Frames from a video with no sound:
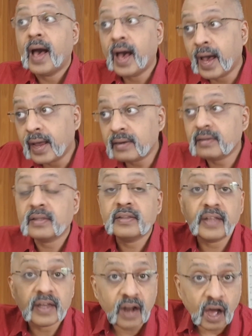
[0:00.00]
and
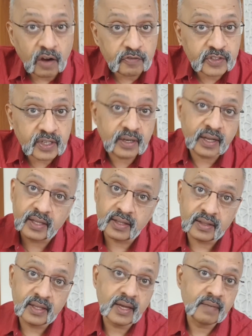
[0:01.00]
thereafter
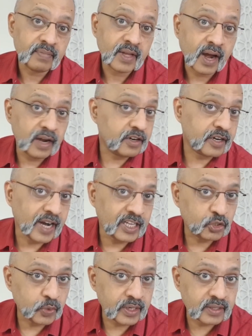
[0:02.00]
in the
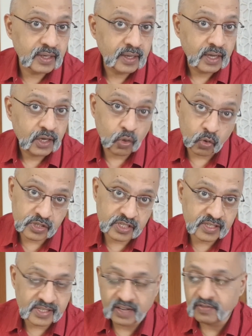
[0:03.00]
undergraduate
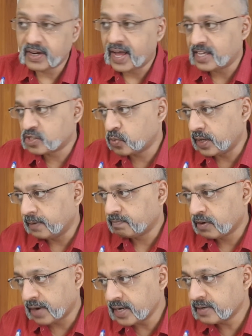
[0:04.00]
courses level as well,
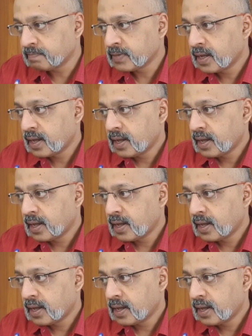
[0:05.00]
right?